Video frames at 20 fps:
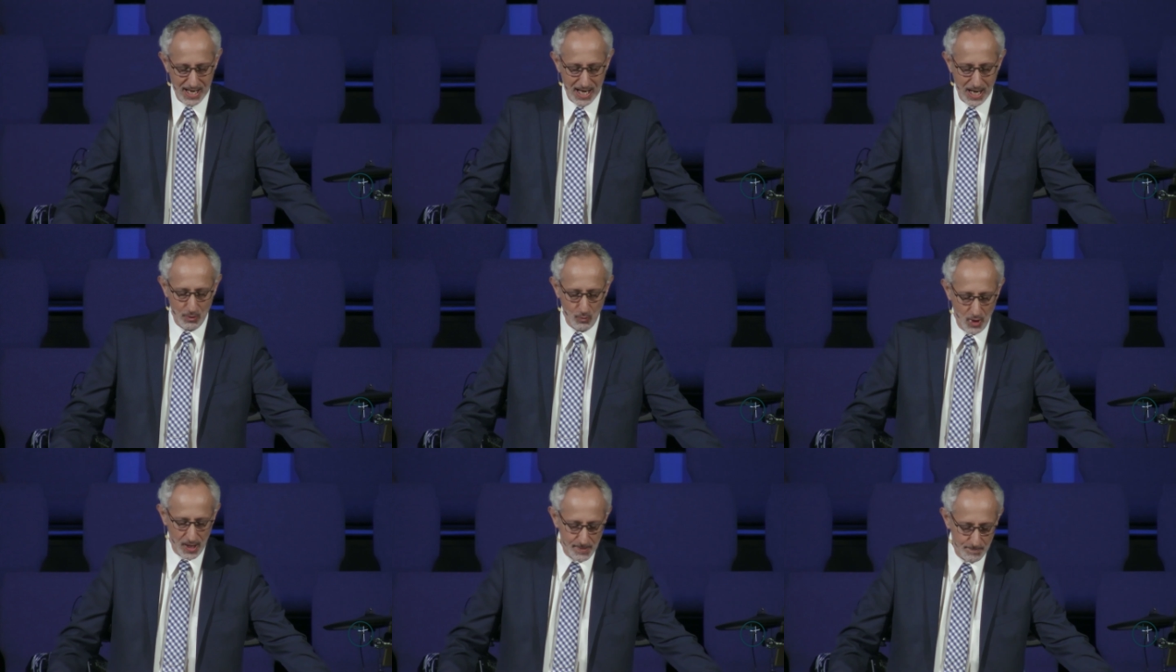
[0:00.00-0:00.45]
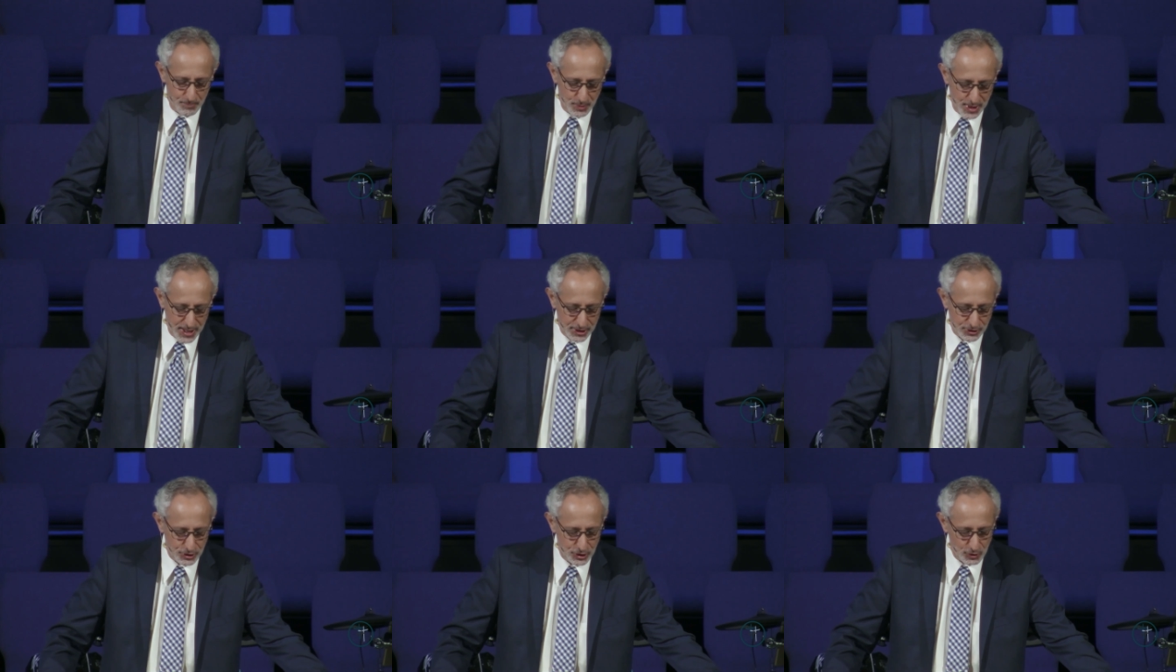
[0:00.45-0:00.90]
I want to
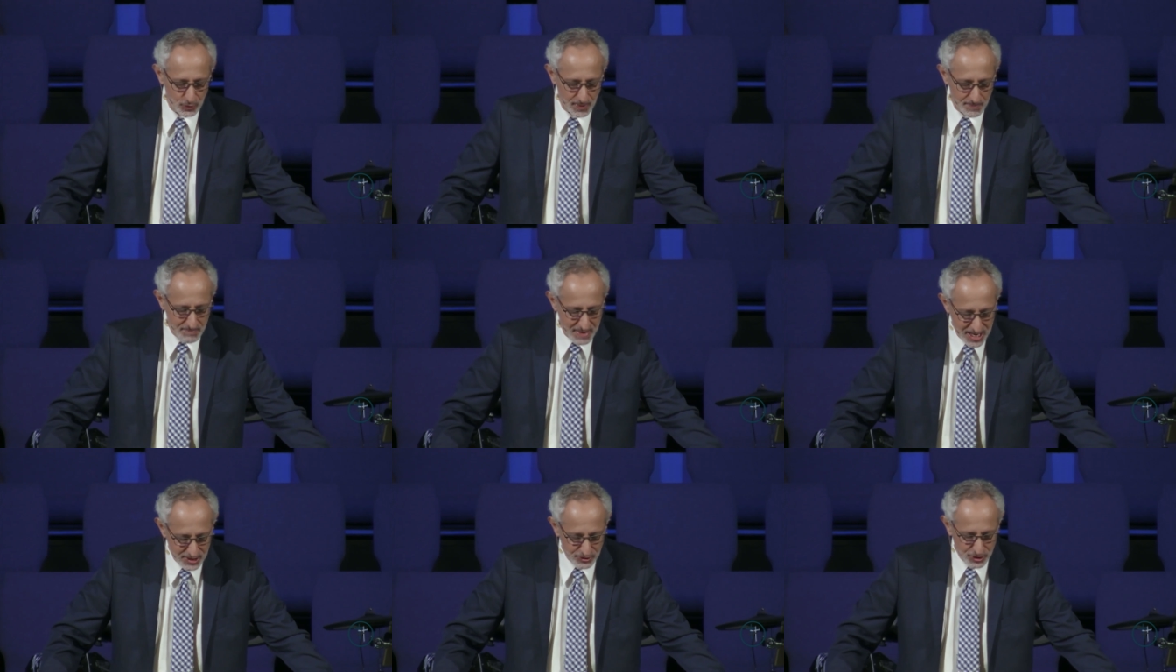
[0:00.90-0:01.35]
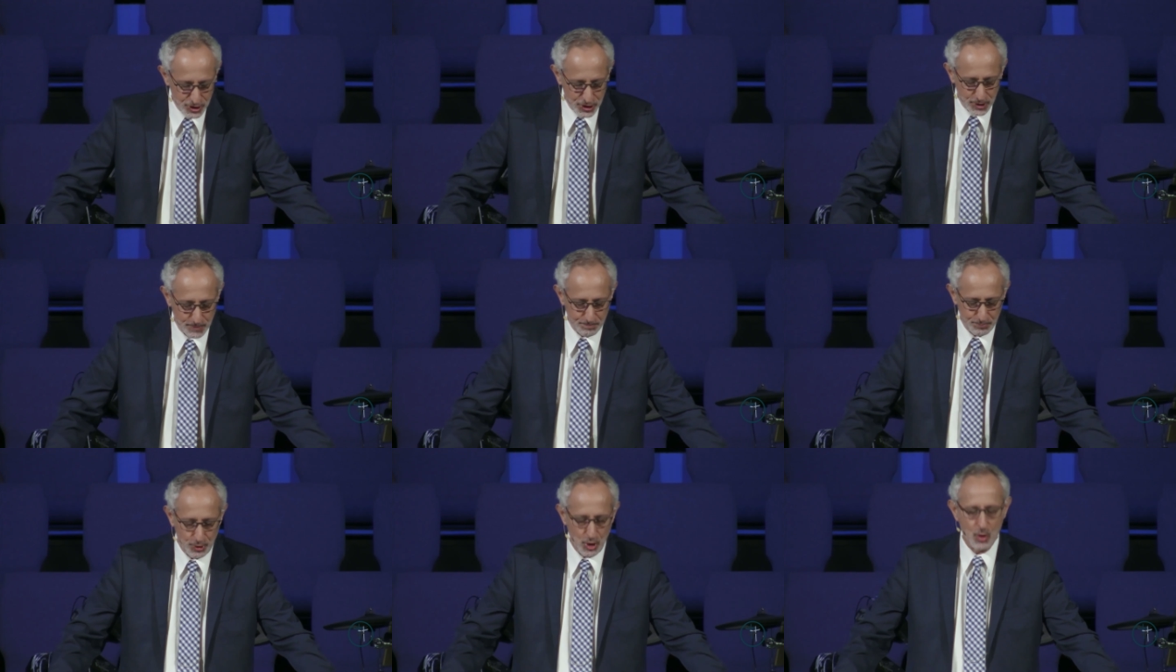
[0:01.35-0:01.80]
bring to you a
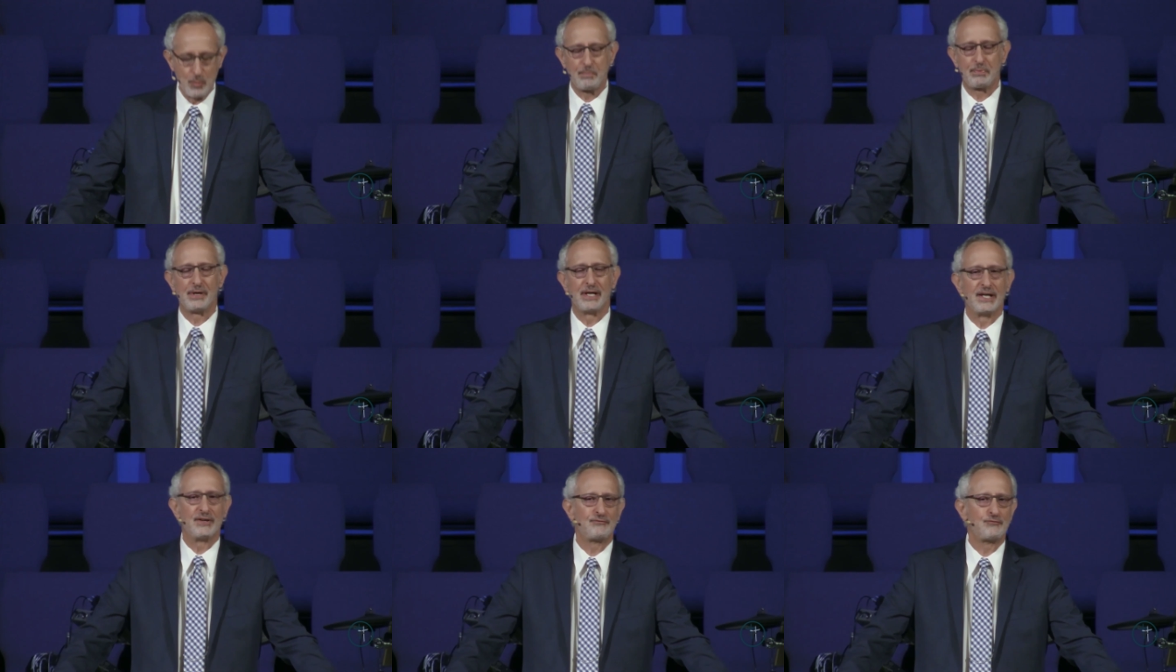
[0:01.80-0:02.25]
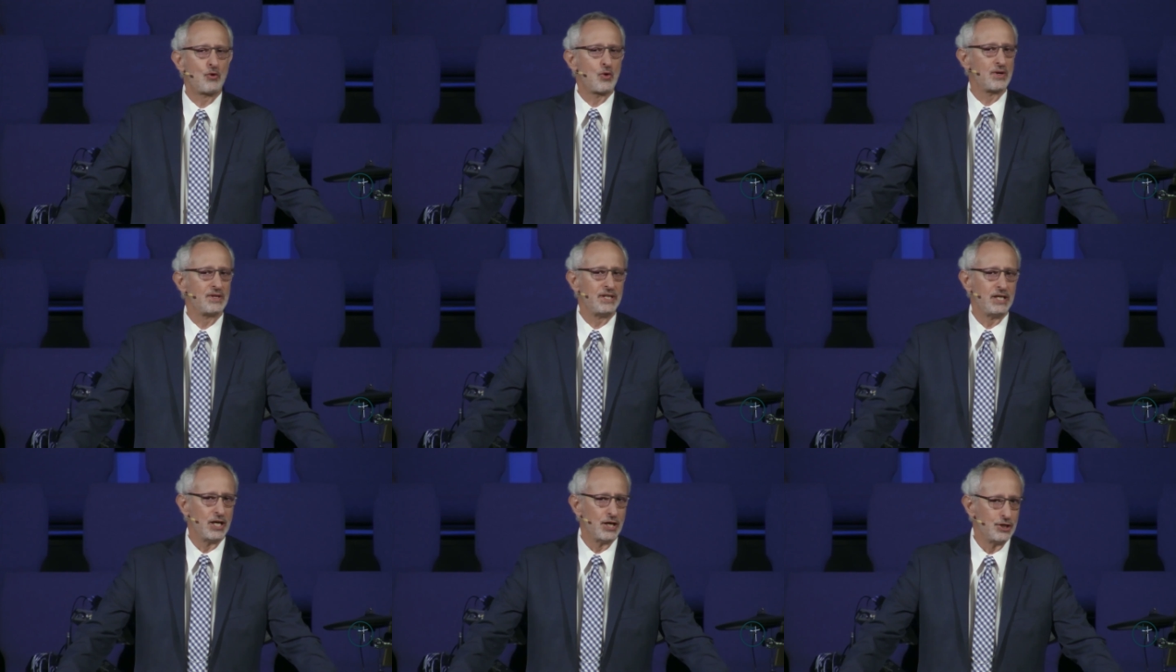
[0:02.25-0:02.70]
message appropriate
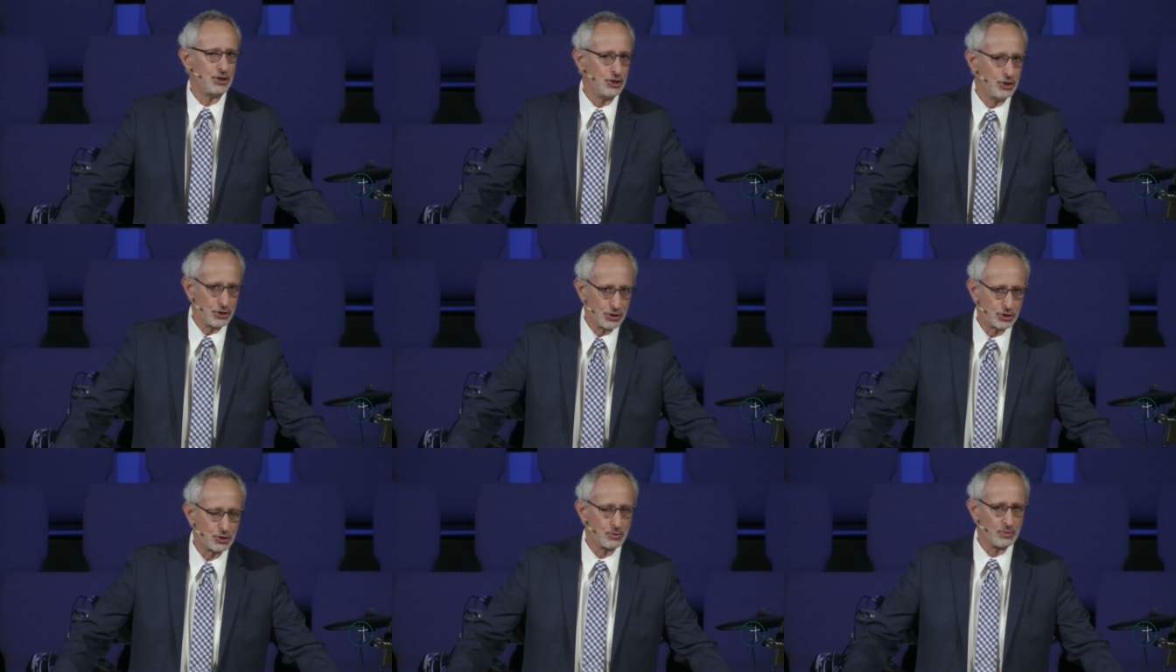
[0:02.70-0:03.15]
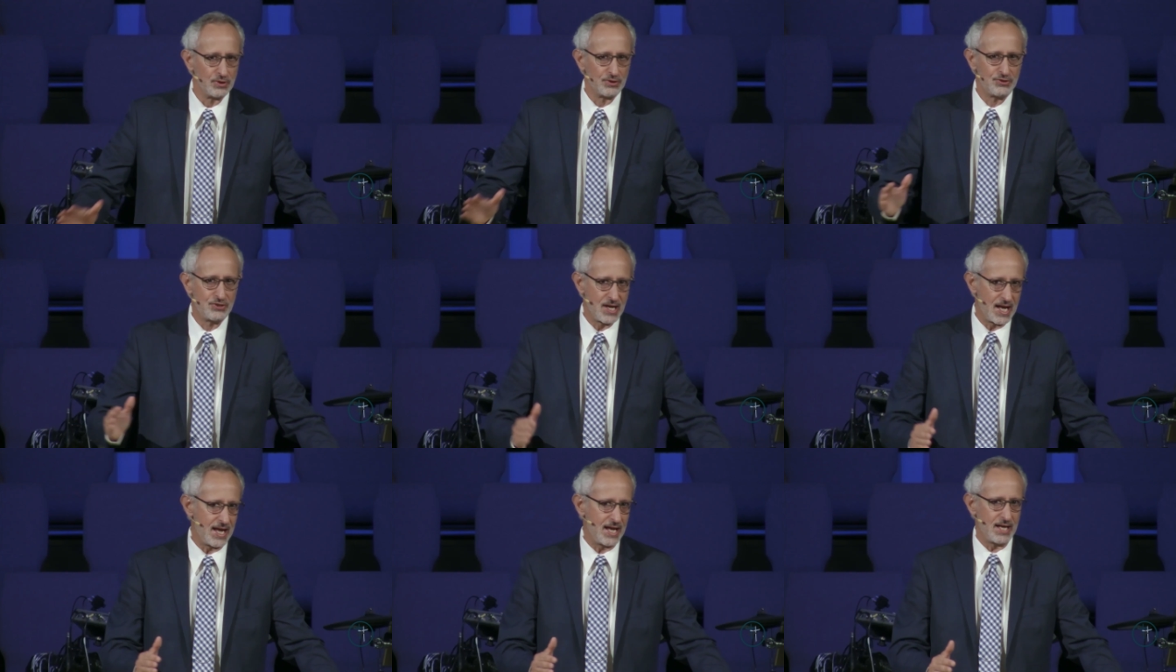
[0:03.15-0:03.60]
for the unusual
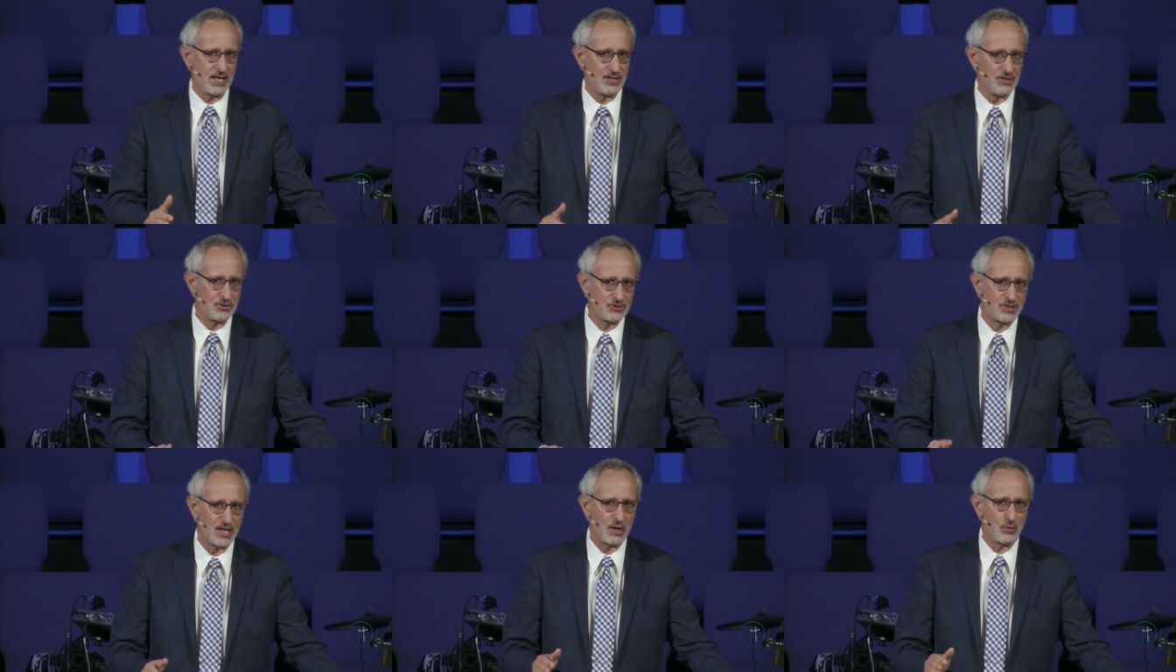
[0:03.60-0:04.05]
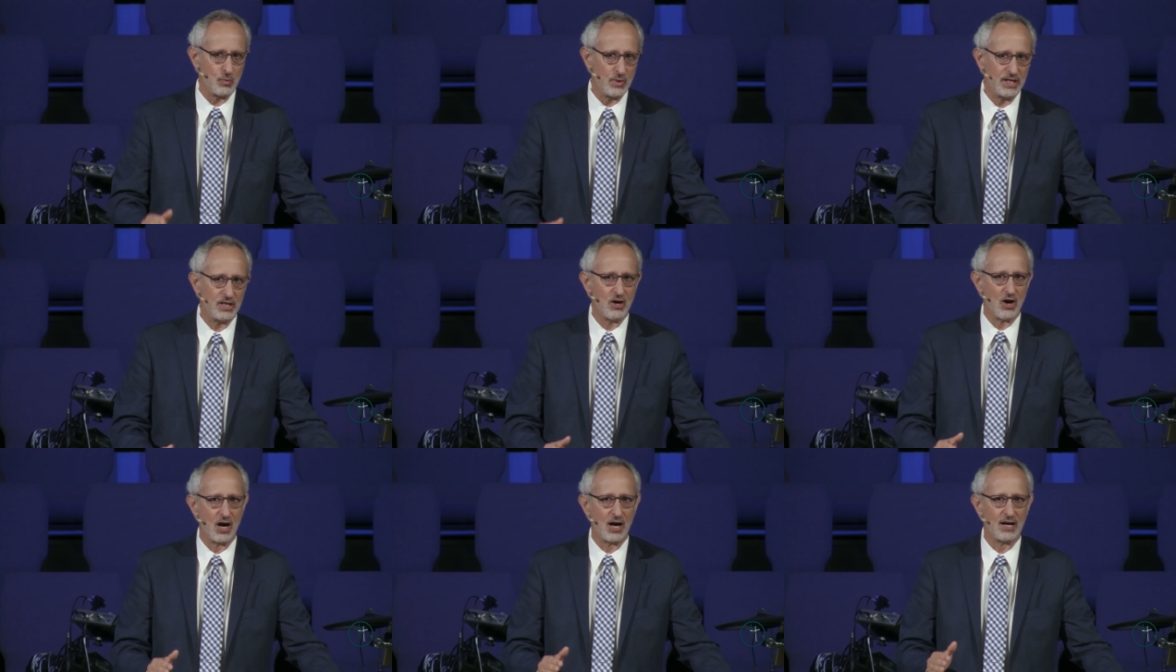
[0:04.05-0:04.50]
days that
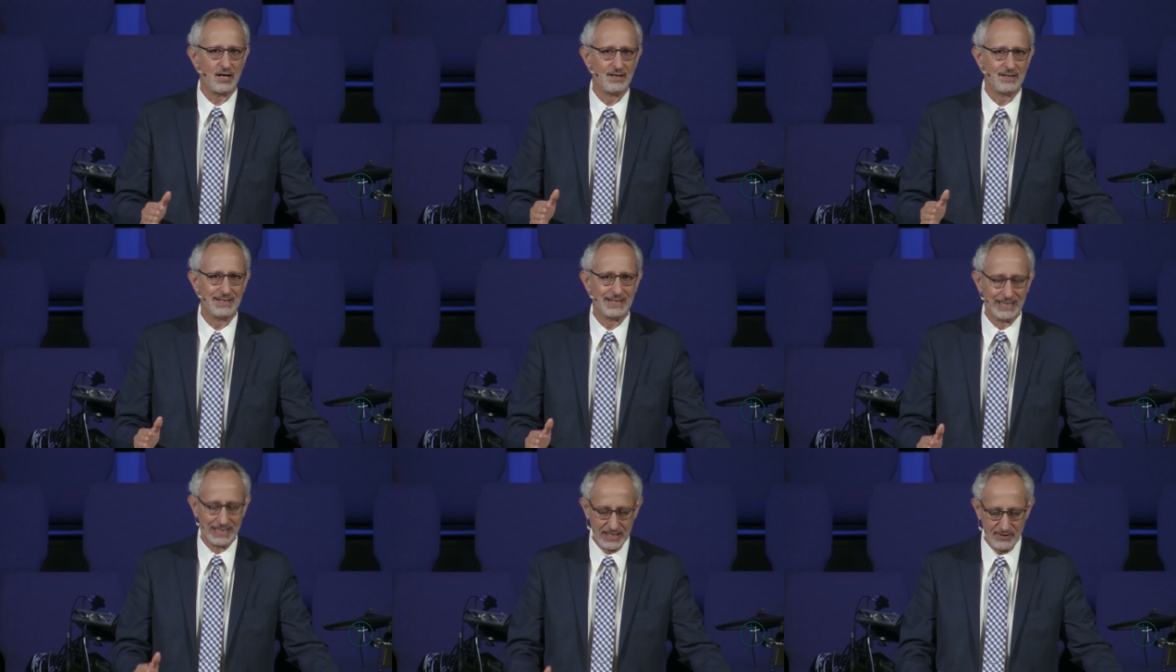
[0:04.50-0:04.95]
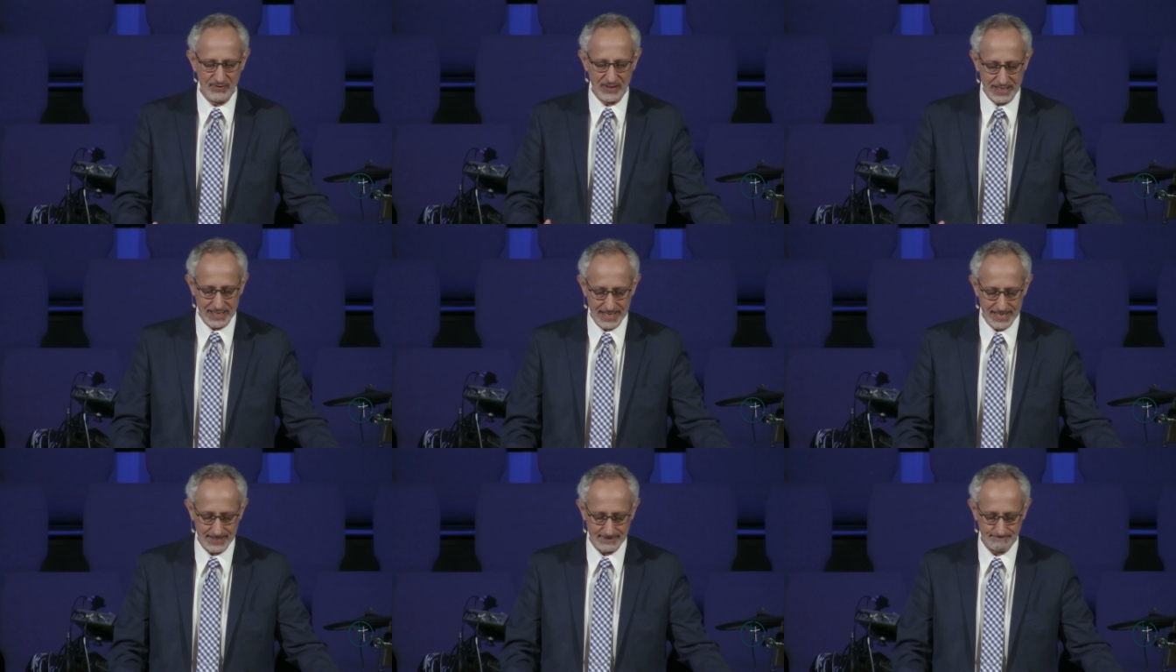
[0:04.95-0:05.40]
we are
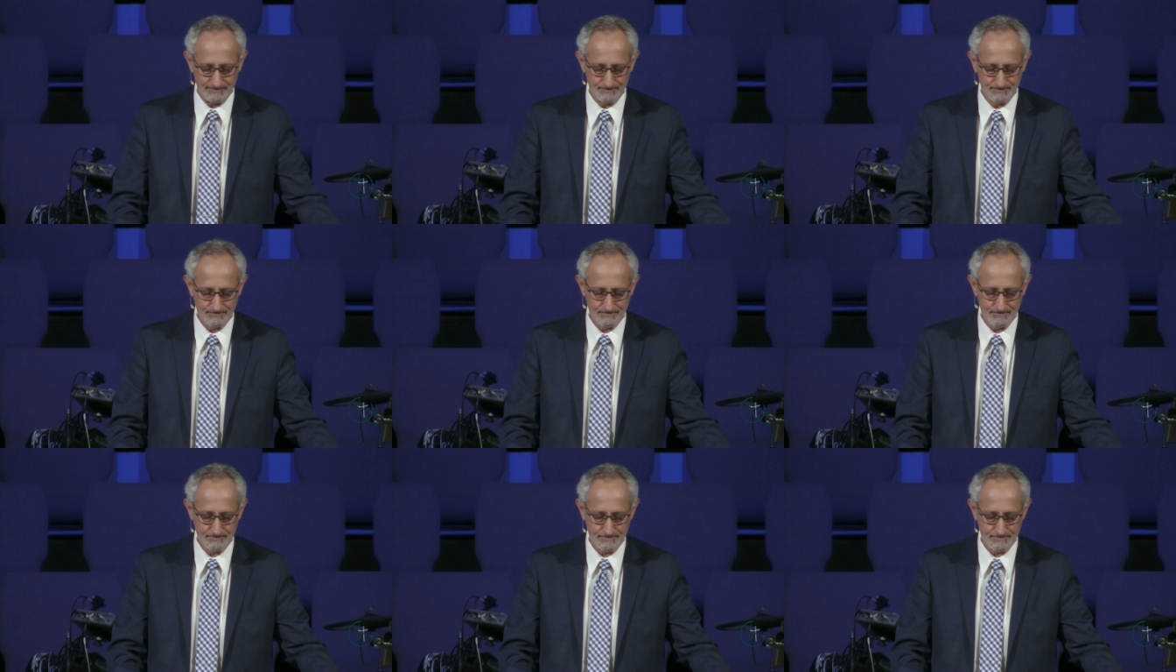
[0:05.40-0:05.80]
living in.